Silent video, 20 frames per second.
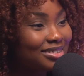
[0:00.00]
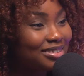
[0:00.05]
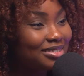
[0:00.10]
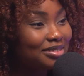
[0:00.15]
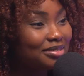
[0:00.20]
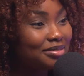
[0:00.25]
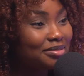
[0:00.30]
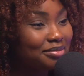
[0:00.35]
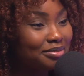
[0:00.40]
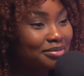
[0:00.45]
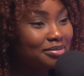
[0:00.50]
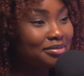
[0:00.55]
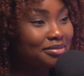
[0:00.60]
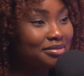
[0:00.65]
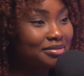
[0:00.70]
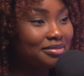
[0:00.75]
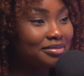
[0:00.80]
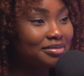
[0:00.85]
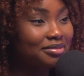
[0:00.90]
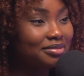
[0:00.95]

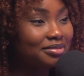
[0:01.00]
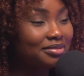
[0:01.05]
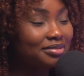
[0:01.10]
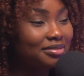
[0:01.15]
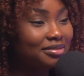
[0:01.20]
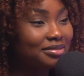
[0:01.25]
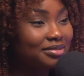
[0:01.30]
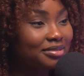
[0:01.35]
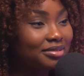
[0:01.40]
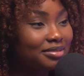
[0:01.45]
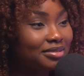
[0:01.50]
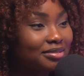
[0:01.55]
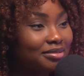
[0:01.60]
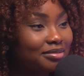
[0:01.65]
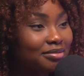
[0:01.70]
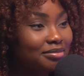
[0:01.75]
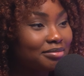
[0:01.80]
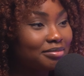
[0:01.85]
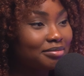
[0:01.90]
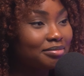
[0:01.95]

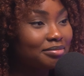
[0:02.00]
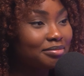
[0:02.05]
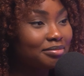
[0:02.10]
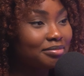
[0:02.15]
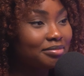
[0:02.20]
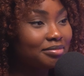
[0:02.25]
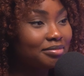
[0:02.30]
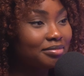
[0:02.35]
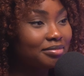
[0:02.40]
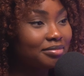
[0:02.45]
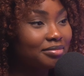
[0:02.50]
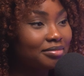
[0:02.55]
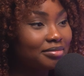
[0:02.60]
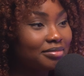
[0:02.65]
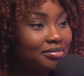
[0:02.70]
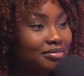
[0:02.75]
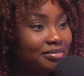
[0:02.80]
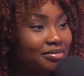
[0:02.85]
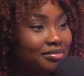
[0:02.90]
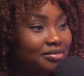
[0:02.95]

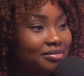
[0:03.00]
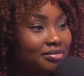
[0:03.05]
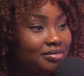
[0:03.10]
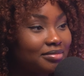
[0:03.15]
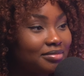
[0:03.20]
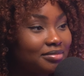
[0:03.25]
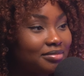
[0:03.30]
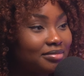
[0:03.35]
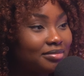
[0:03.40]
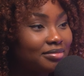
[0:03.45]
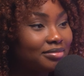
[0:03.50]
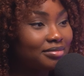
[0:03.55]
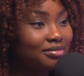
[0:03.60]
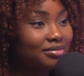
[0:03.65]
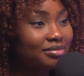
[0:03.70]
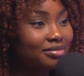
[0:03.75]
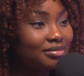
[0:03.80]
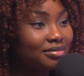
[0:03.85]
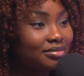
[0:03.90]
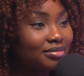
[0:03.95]
(silent)